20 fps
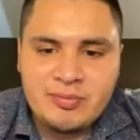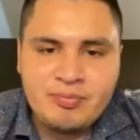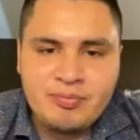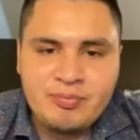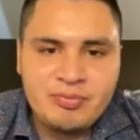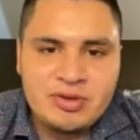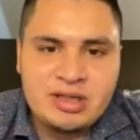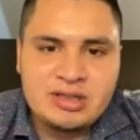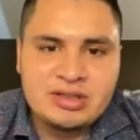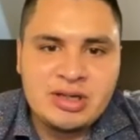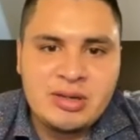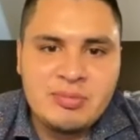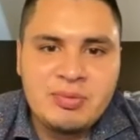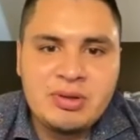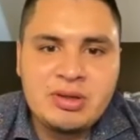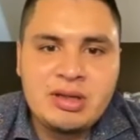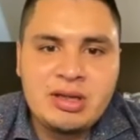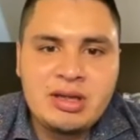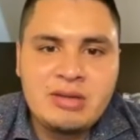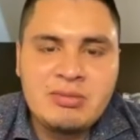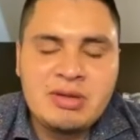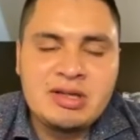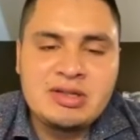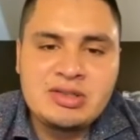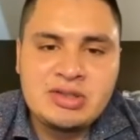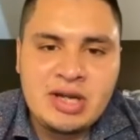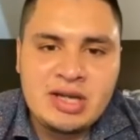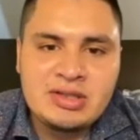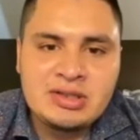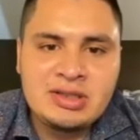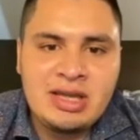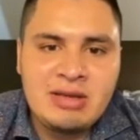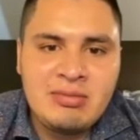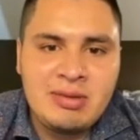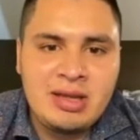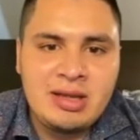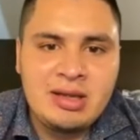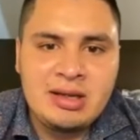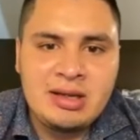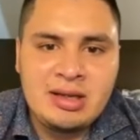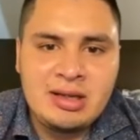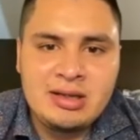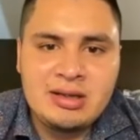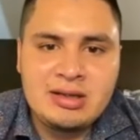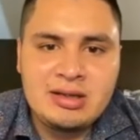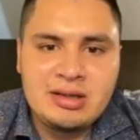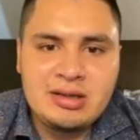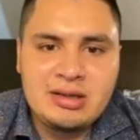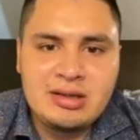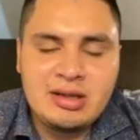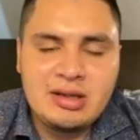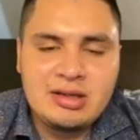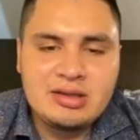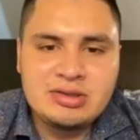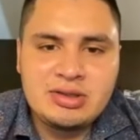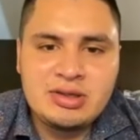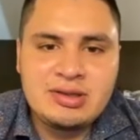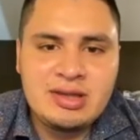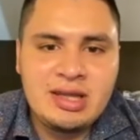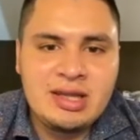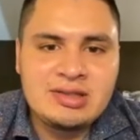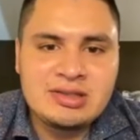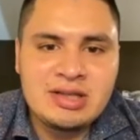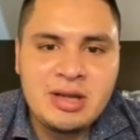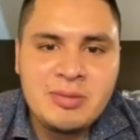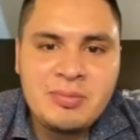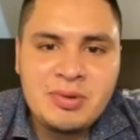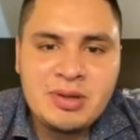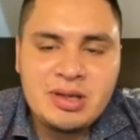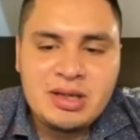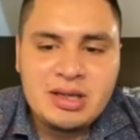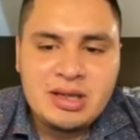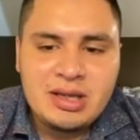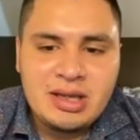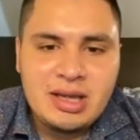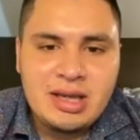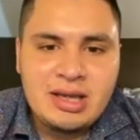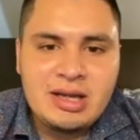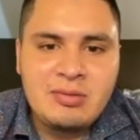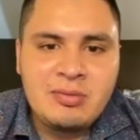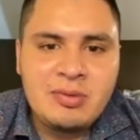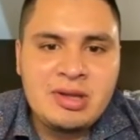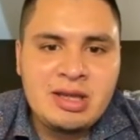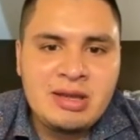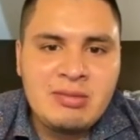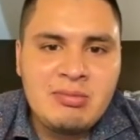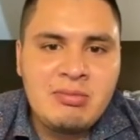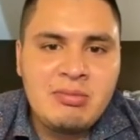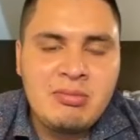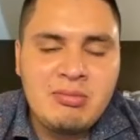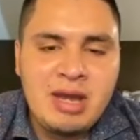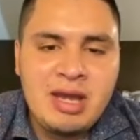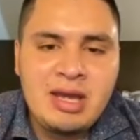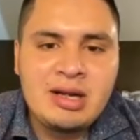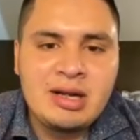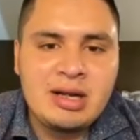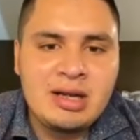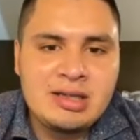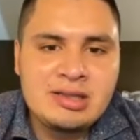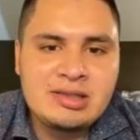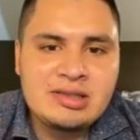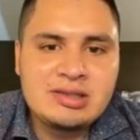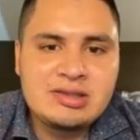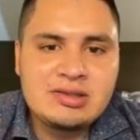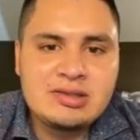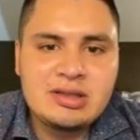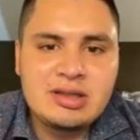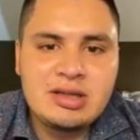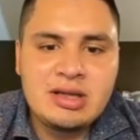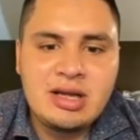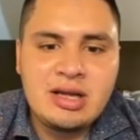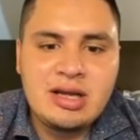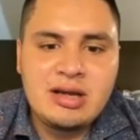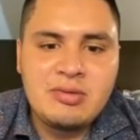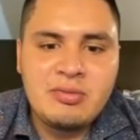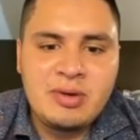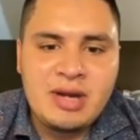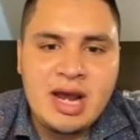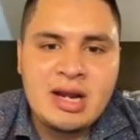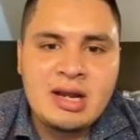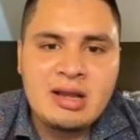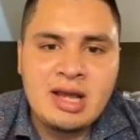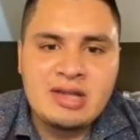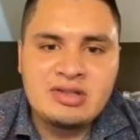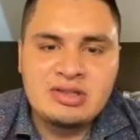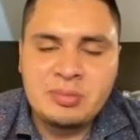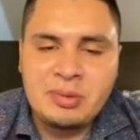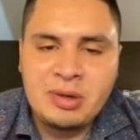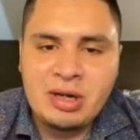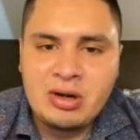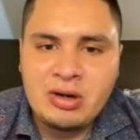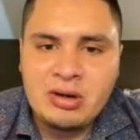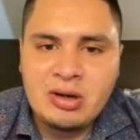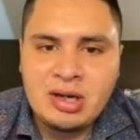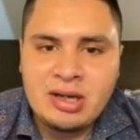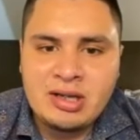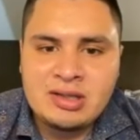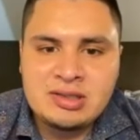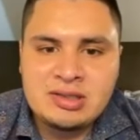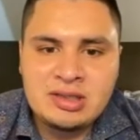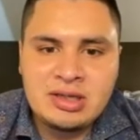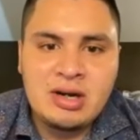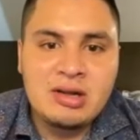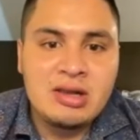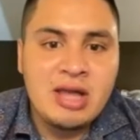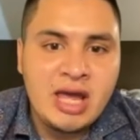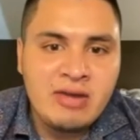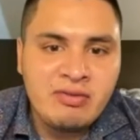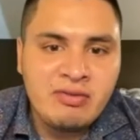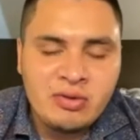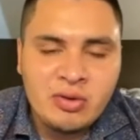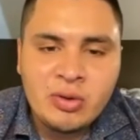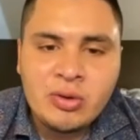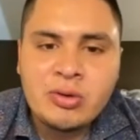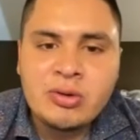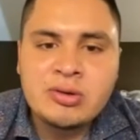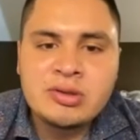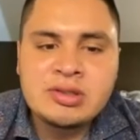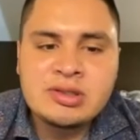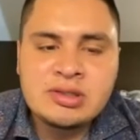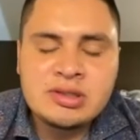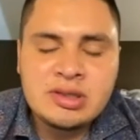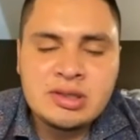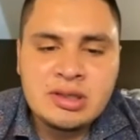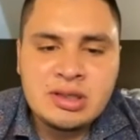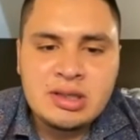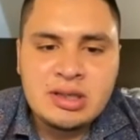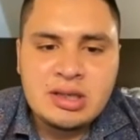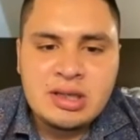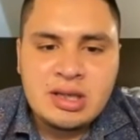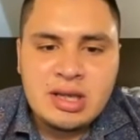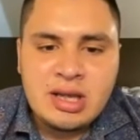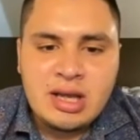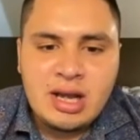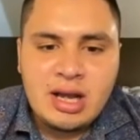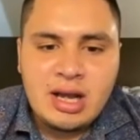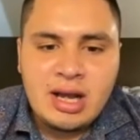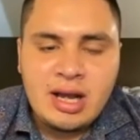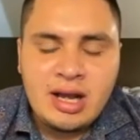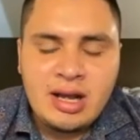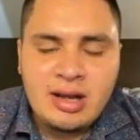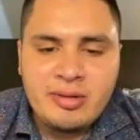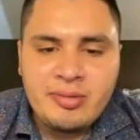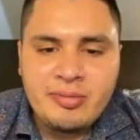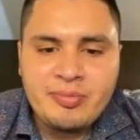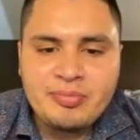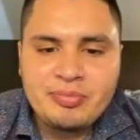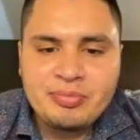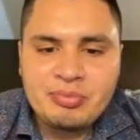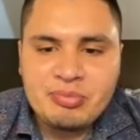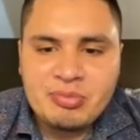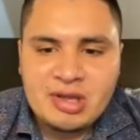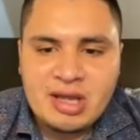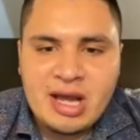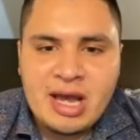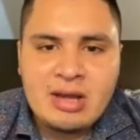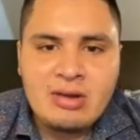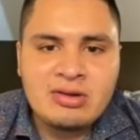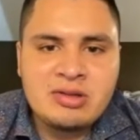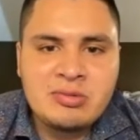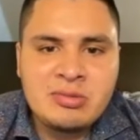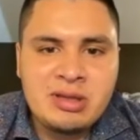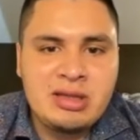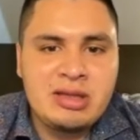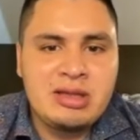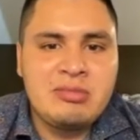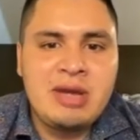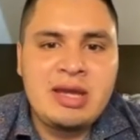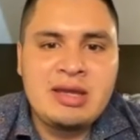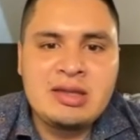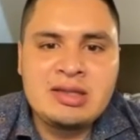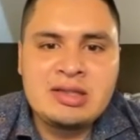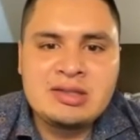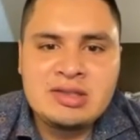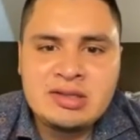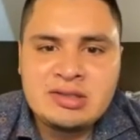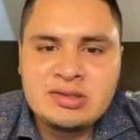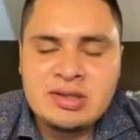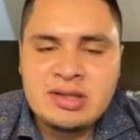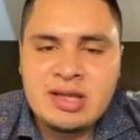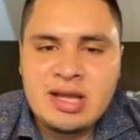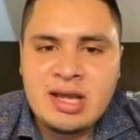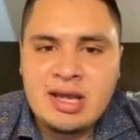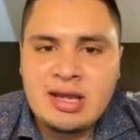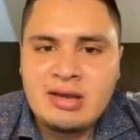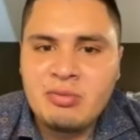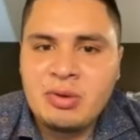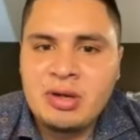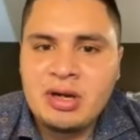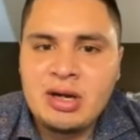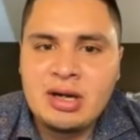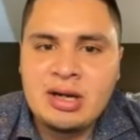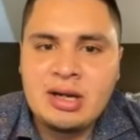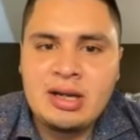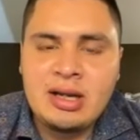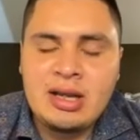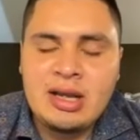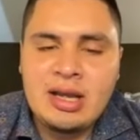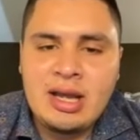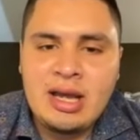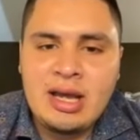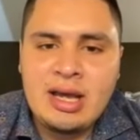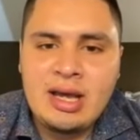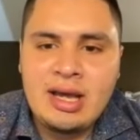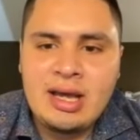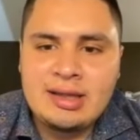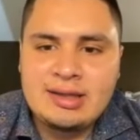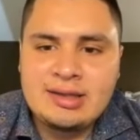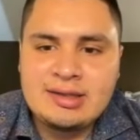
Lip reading: the Trump administration came in and shook things up. And it really made us reanalyze our priorities and our life goals. I ultimately made the decision that we are at